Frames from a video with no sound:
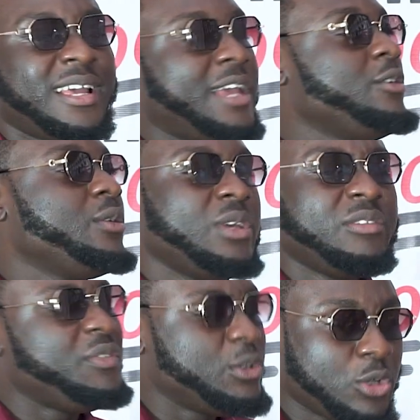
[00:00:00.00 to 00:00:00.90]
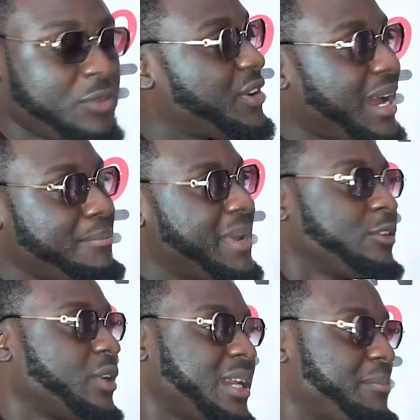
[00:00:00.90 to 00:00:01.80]
if you can't
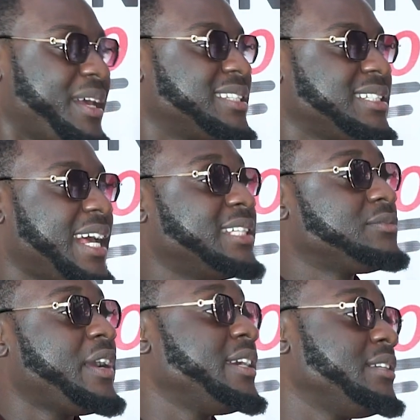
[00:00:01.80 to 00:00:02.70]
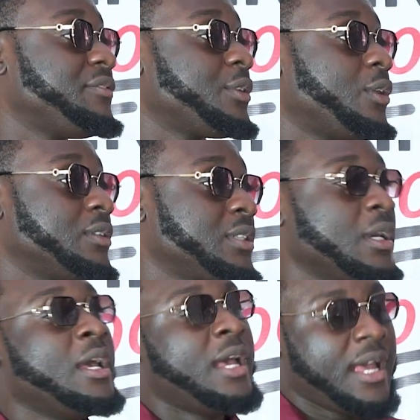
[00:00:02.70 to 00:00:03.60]
mentor the person, it's very difficult.
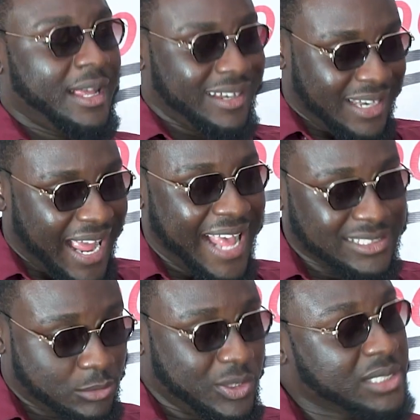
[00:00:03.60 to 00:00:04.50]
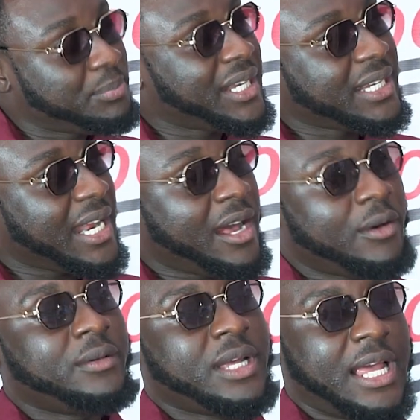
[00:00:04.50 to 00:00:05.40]
As we speak
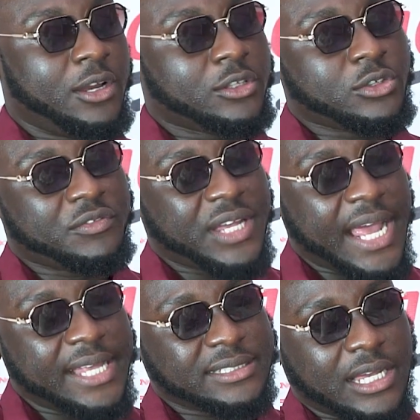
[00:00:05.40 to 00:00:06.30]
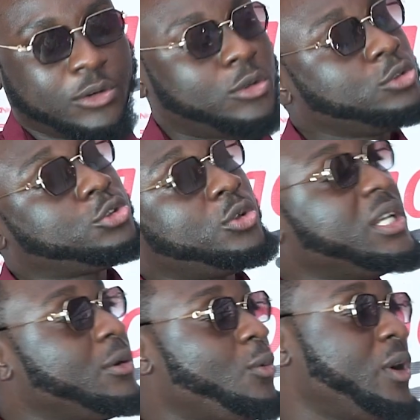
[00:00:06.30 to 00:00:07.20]
now, a lot of guys are
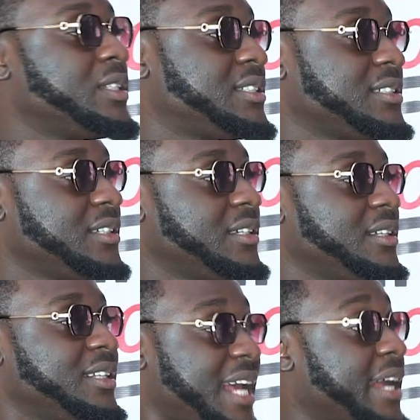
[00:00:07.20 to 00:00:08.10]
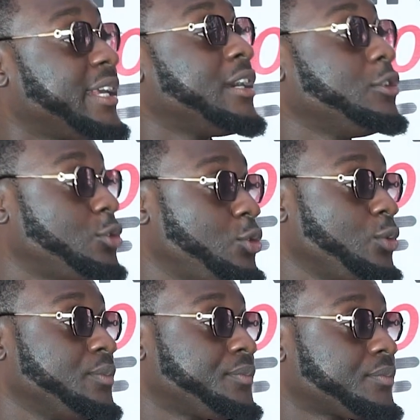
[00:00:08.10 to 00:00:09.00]
controlling what their girls do.
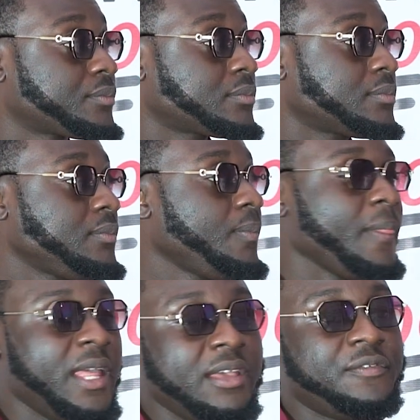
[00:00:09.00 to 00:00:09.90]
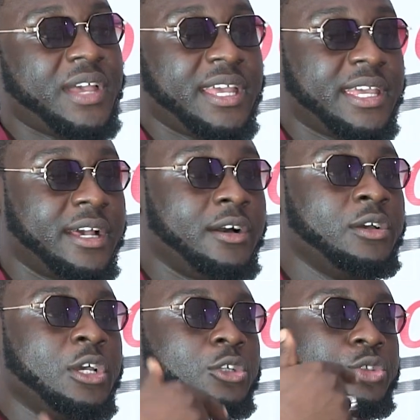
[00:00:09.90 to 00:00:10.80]
If a
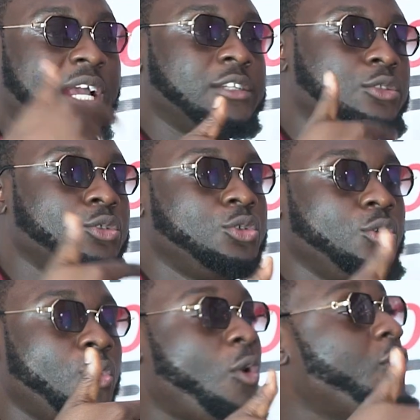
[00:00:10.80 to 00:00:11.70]
girl tries to do